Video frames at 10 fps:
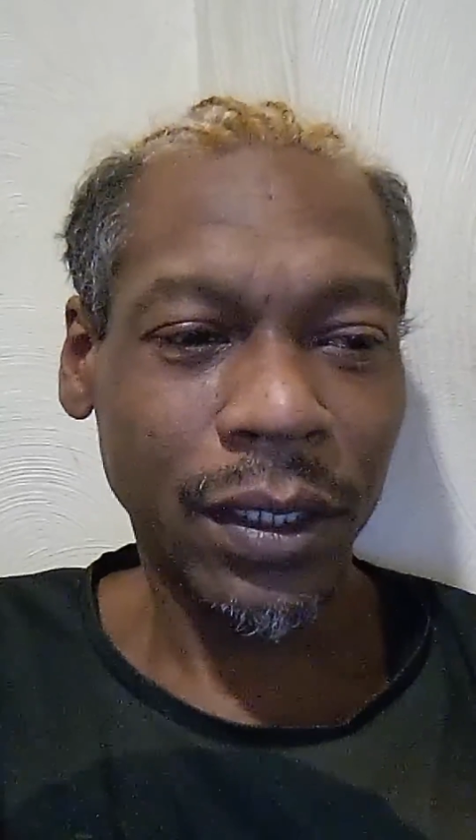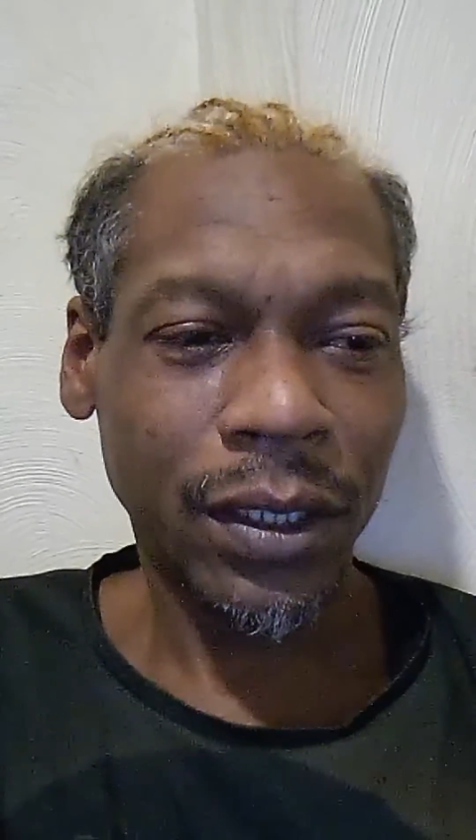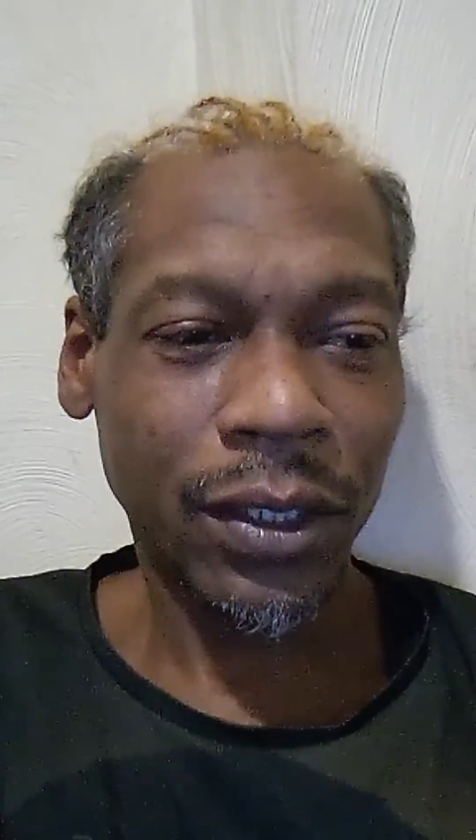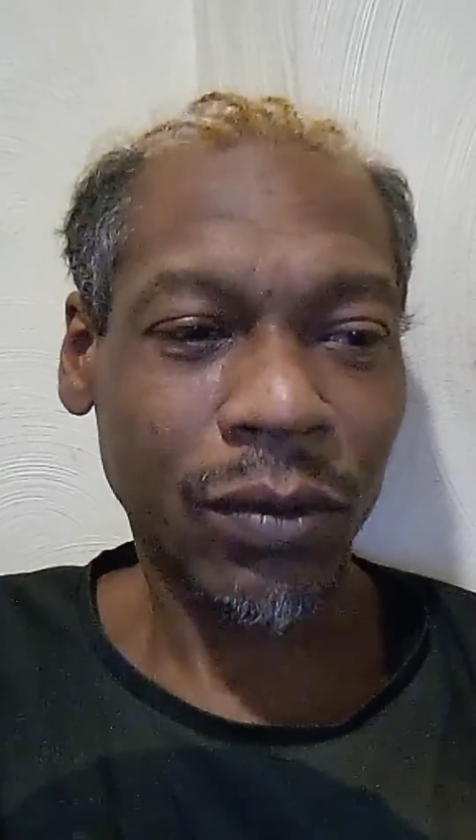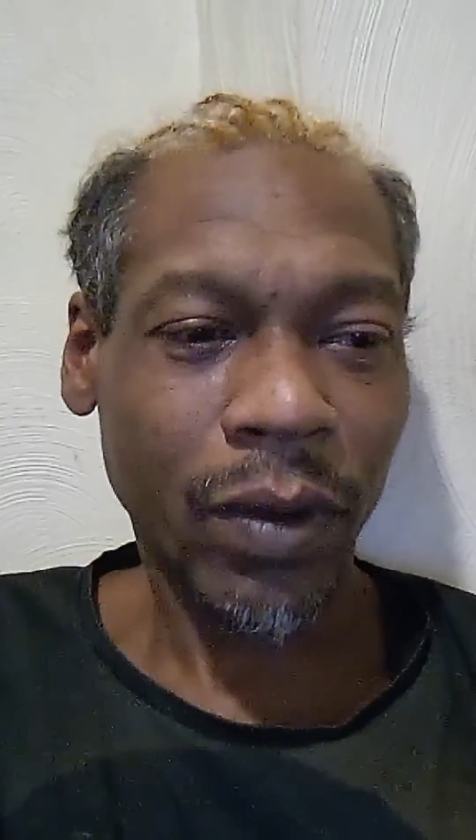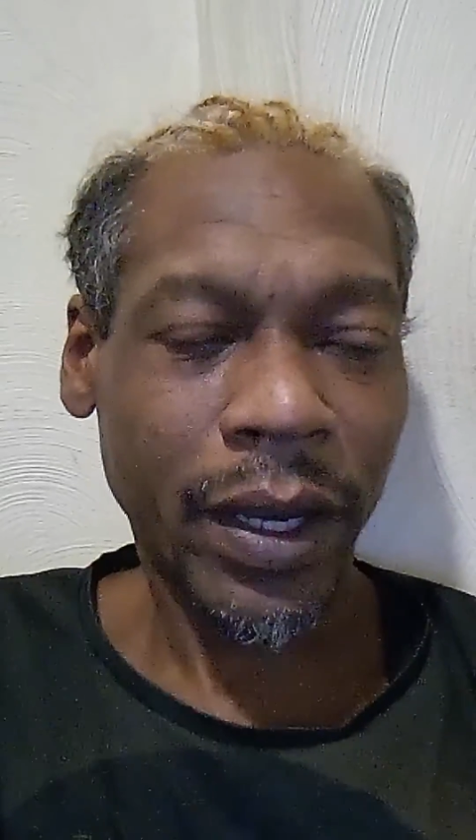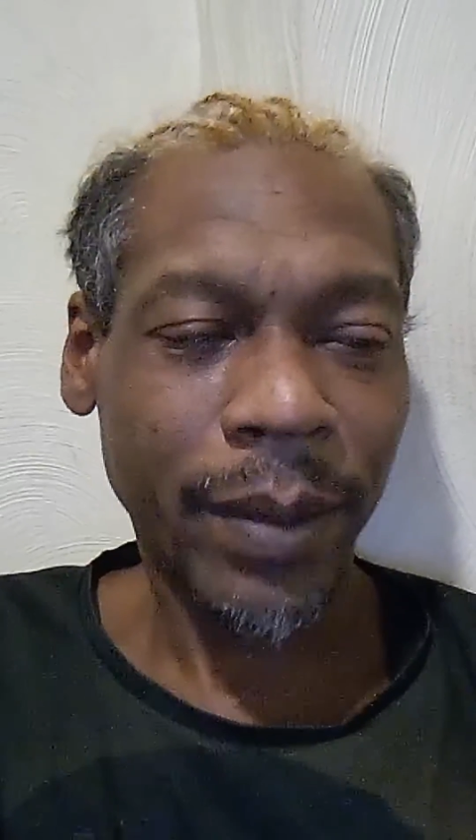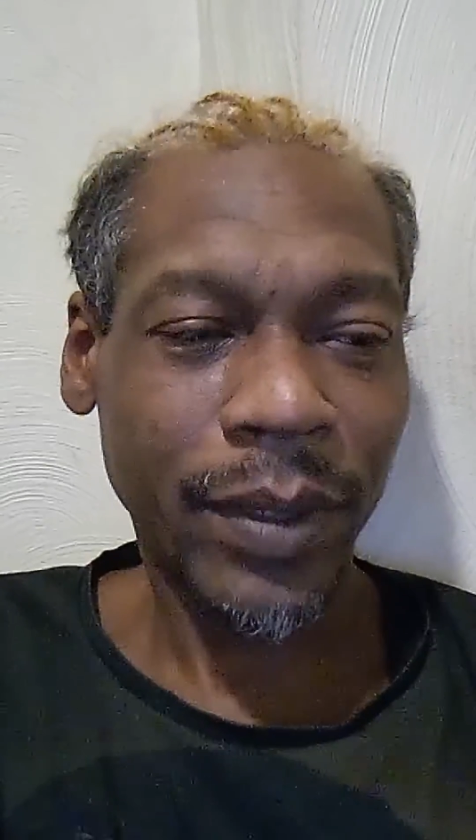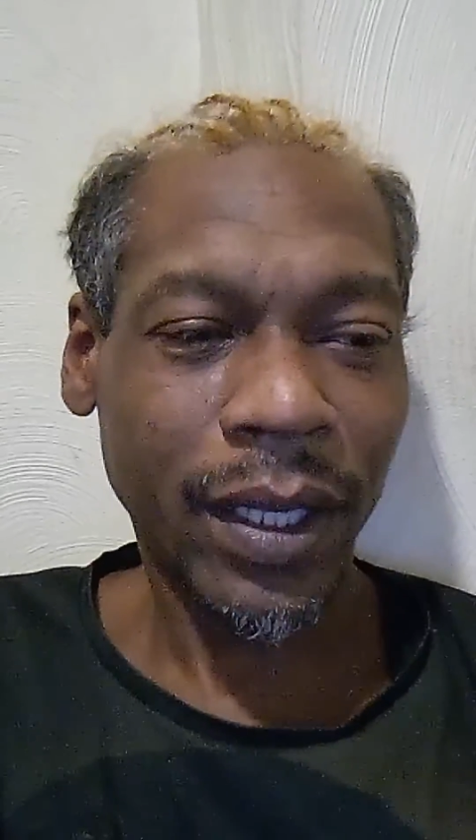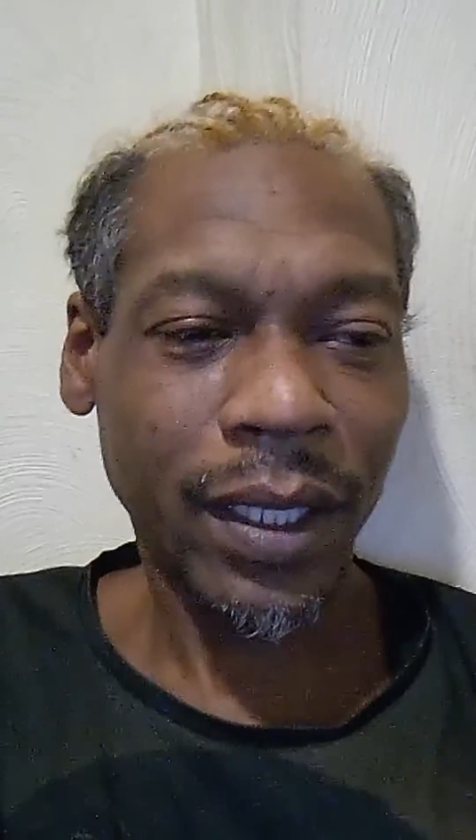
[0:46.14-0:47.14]

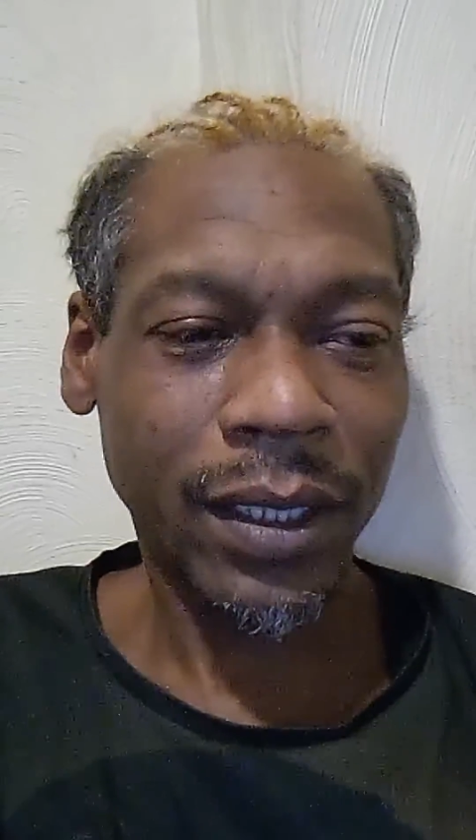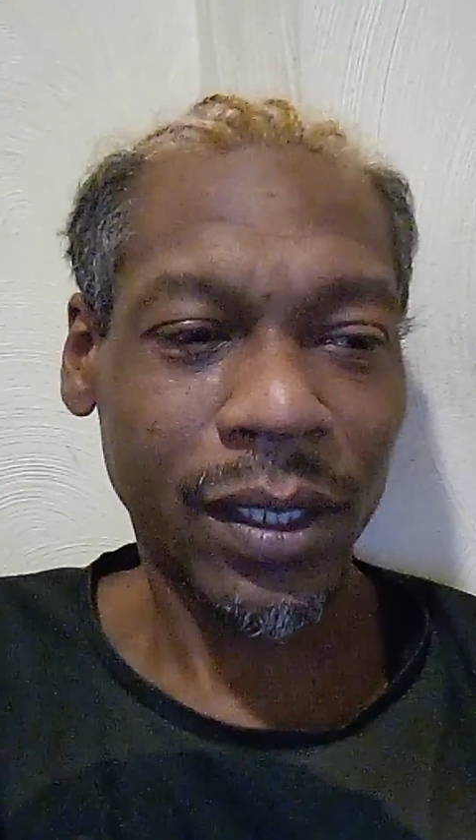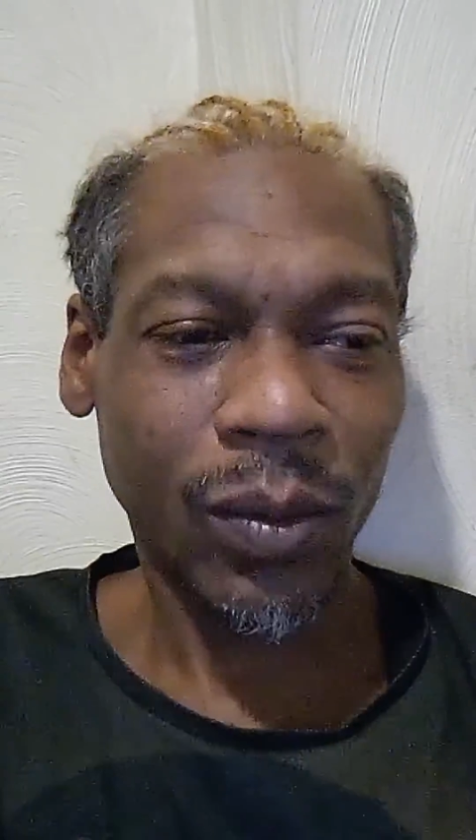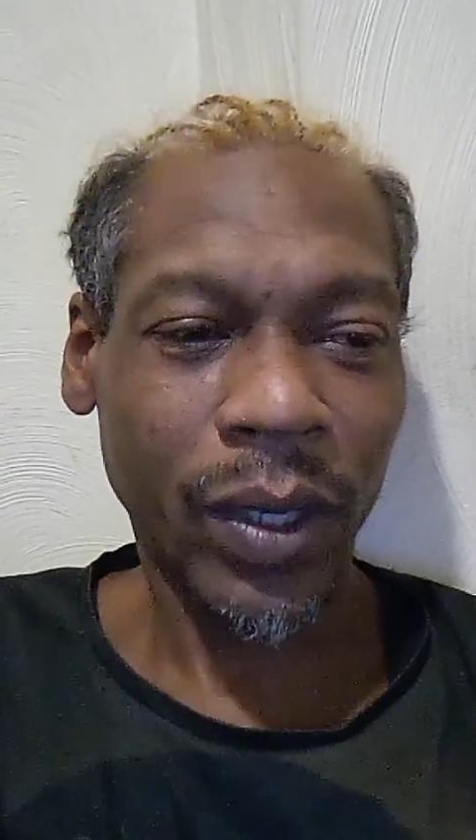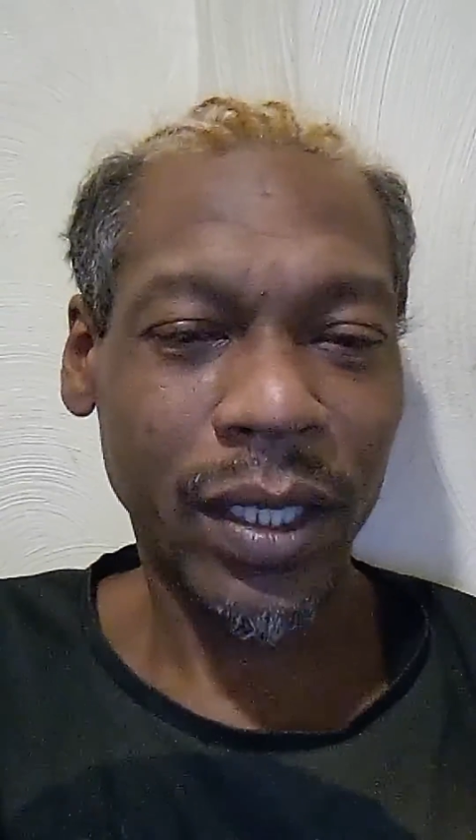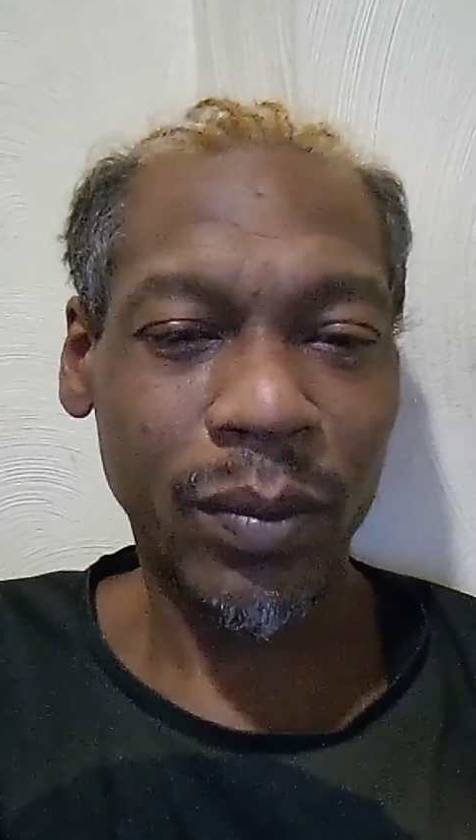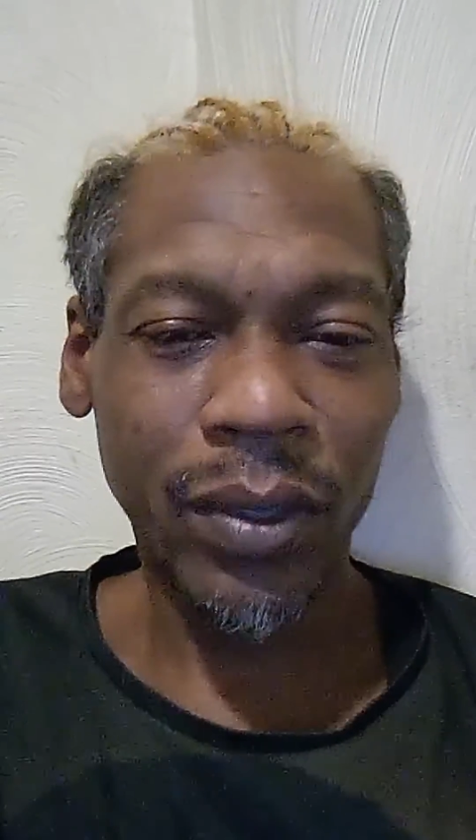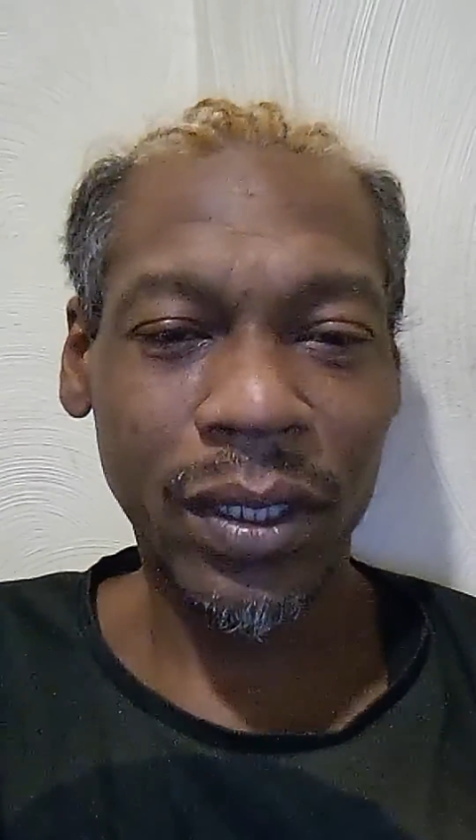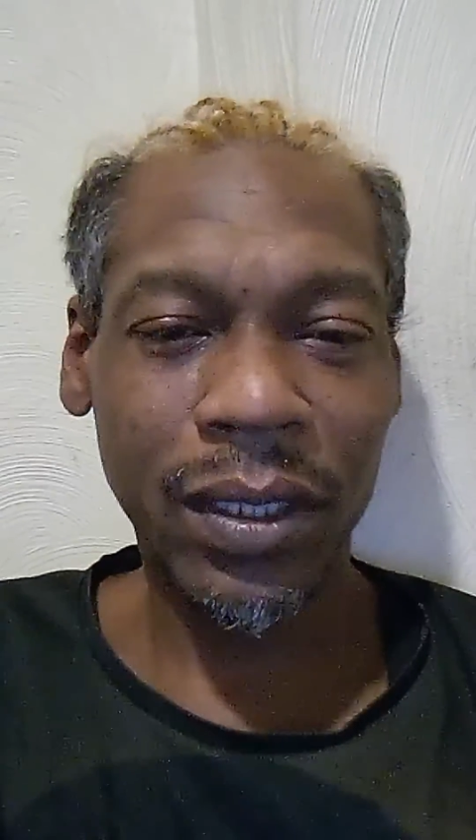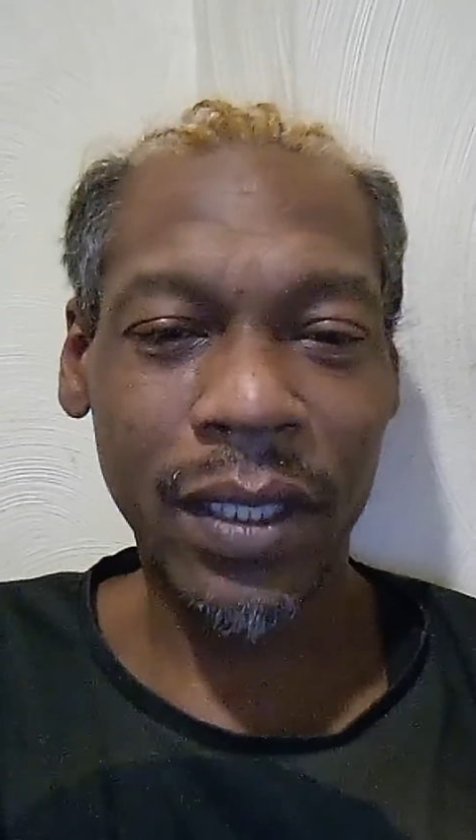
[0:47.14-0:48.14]
described things and the way his
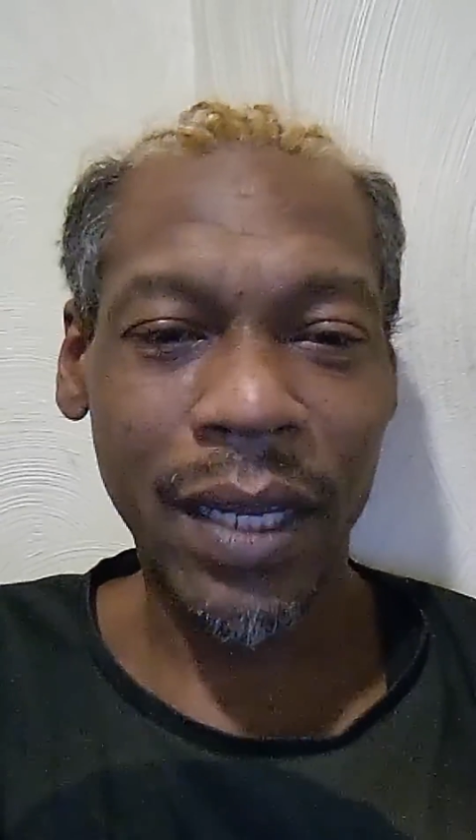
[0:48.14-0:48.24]
books